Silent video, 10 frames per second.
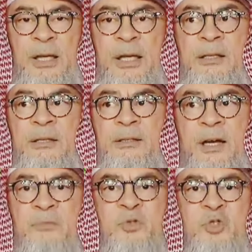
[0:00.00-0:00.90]
and the
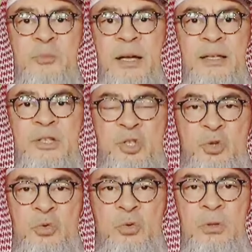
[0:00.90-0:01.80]
time for Jumu'ah is
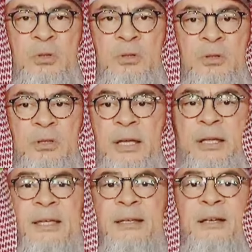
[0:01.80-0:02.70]
due
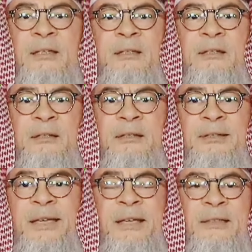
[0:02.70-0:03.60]
and he cannot
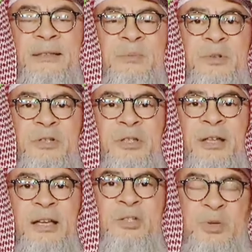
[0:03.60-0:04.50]
take this
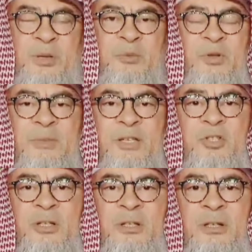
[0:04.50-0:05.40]
merchandise with him to the
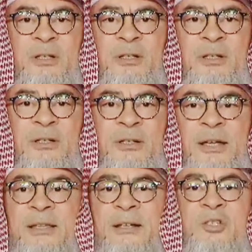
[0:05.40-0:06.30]
masjid
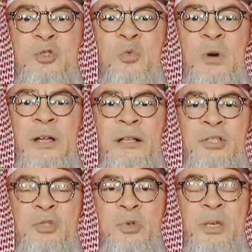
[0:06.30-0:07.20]
and there's no one
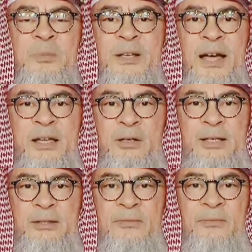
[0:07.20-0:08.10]
else to keep an eye
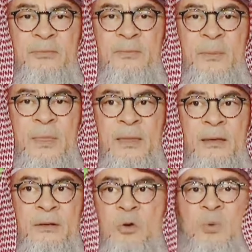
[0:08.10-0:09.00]
on it,
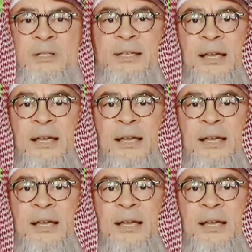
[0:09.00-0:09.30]
no one